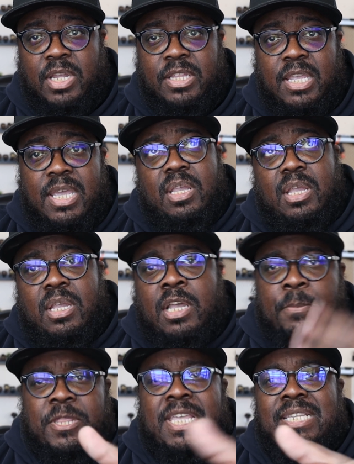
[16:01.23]
A
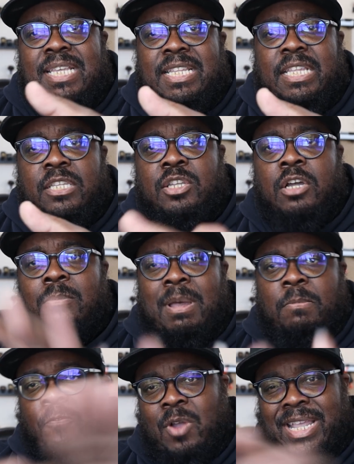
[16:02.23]
couple things I need to talk about
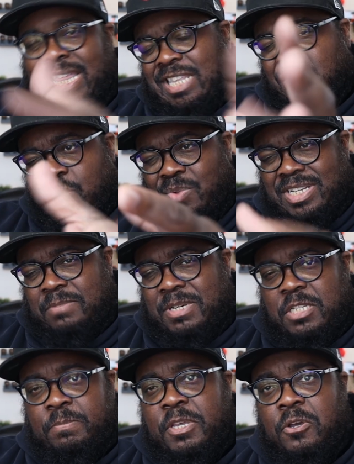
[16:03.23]
before I get into the rest of my
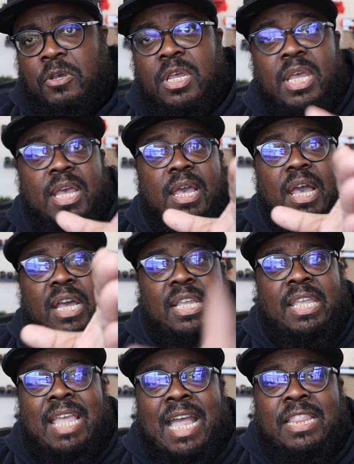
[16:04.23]
spiel.
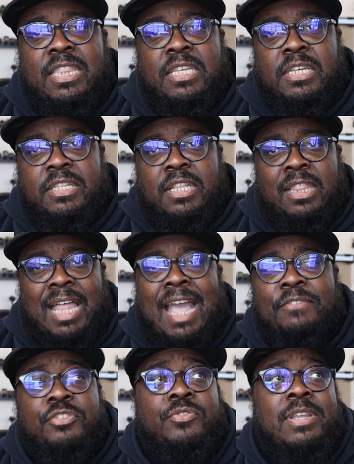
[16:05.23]
Got the
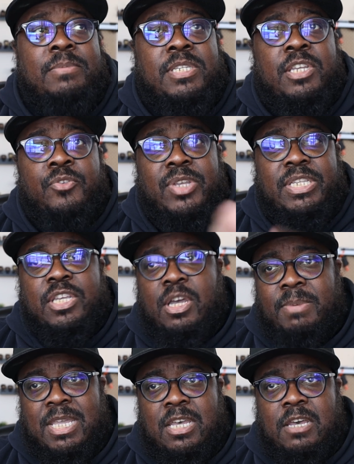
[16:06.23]
live stream series
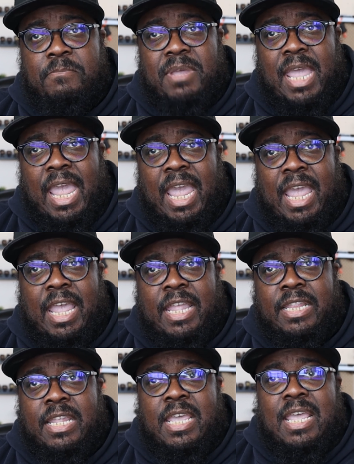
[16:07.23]
coming up,
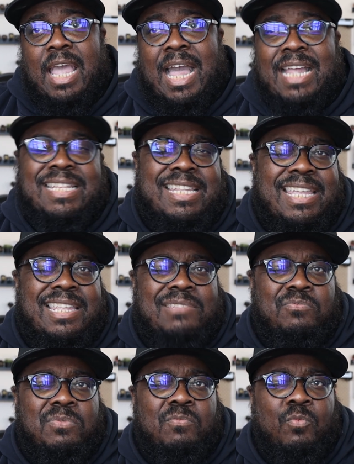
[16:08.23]
and I did
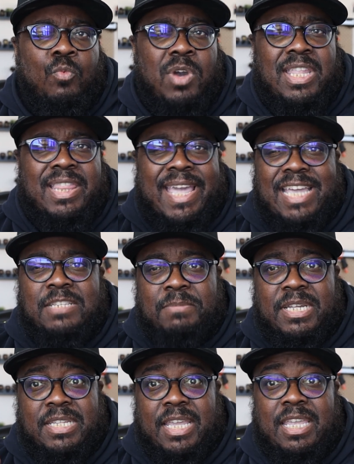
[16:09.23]
one last
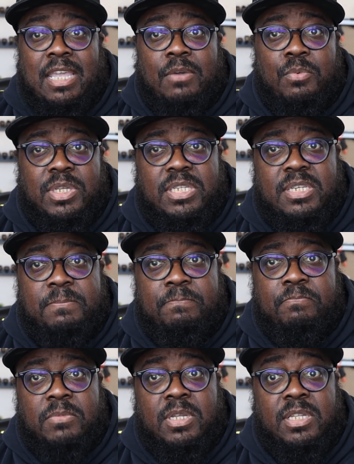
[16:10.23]
Monday. It was
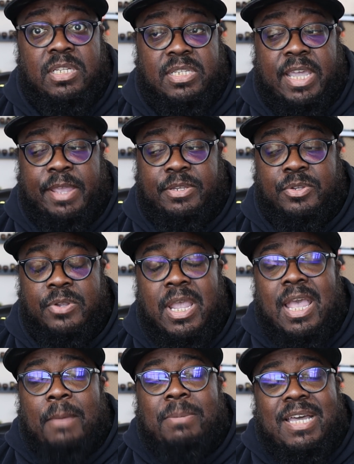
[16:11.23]
a disaster,
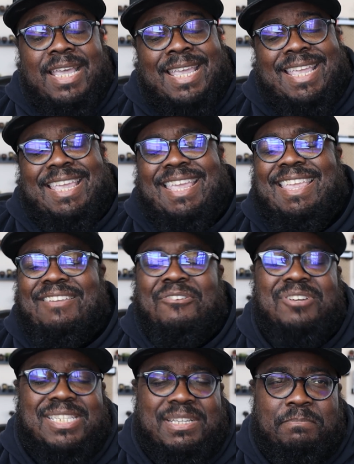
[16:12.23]
but it
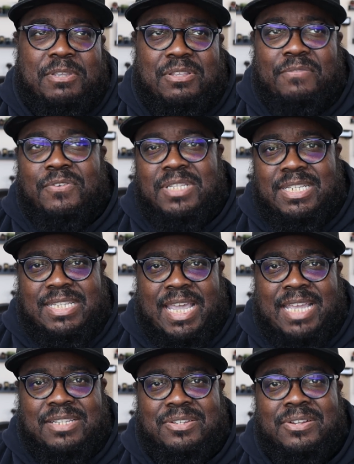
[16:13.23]
was a beautiful
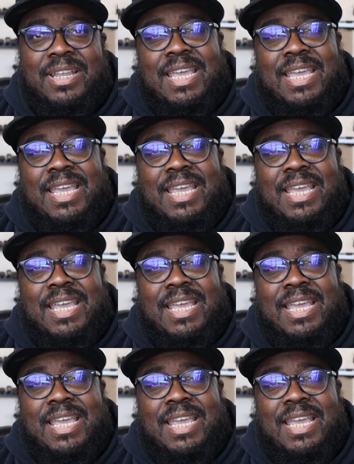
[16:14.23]
disaster.